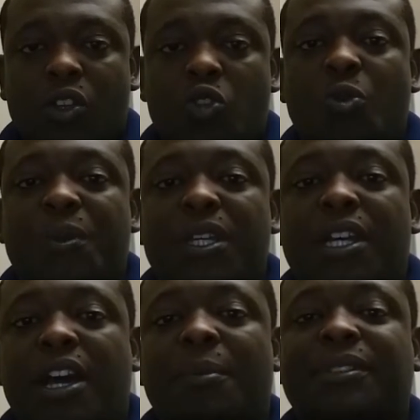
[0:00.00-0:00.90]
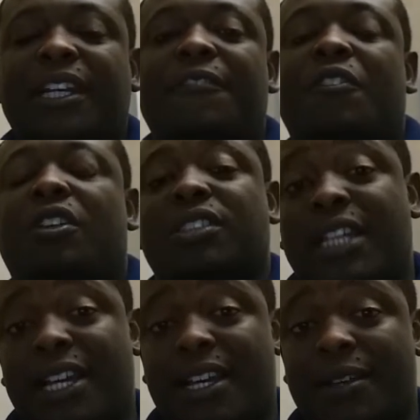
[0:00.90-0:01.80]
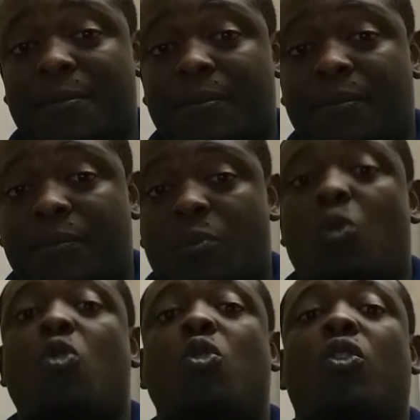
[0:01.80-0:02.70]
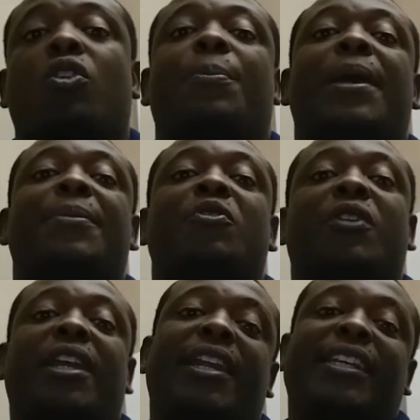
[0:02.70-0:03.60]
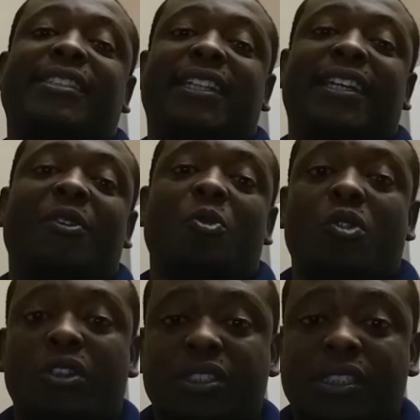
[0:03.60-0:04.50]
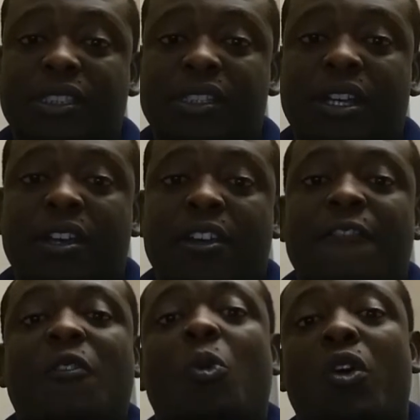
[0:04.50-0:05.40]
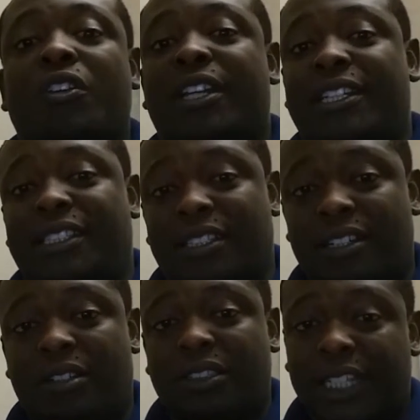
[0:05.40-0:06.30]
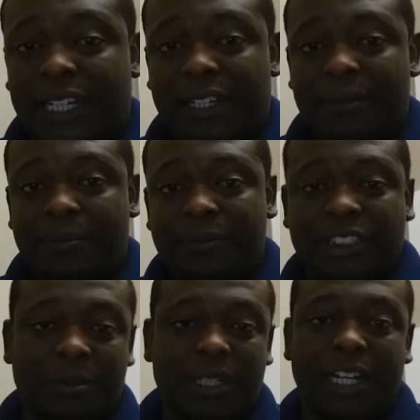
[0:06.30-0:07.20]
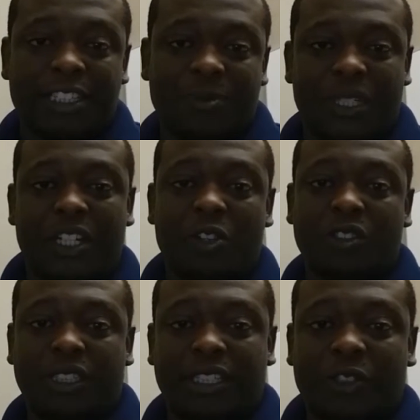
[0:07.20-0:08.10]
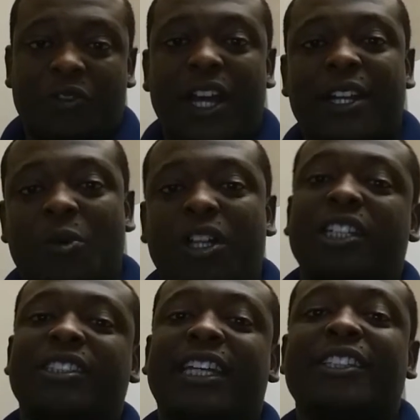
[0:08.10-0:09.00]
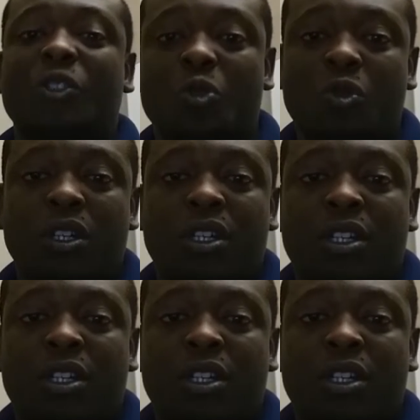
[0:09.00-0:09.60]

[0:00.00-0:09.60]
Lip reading: you'll be compensated for your time, or maybe you get an extended warranty for work that isn't done on time. Something has to be negotiated. So find out what it is they do